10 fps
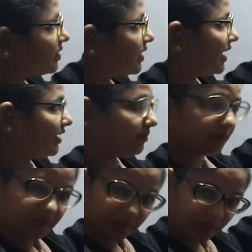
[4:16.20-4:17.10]

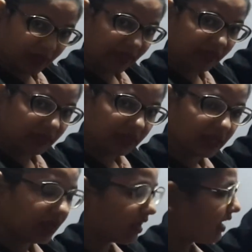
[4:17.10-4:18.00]
then main,
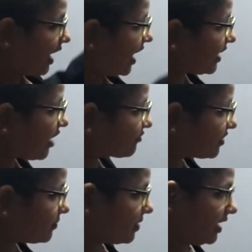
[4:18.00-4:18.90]
and after
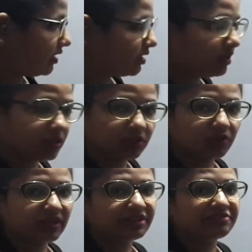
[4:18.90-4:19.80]
main
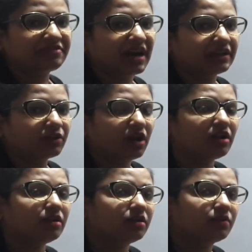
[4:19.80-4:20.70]
you can define
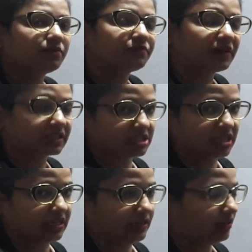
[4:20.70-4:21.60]
your
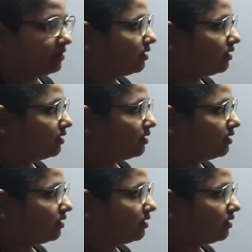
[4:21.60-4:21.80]
function.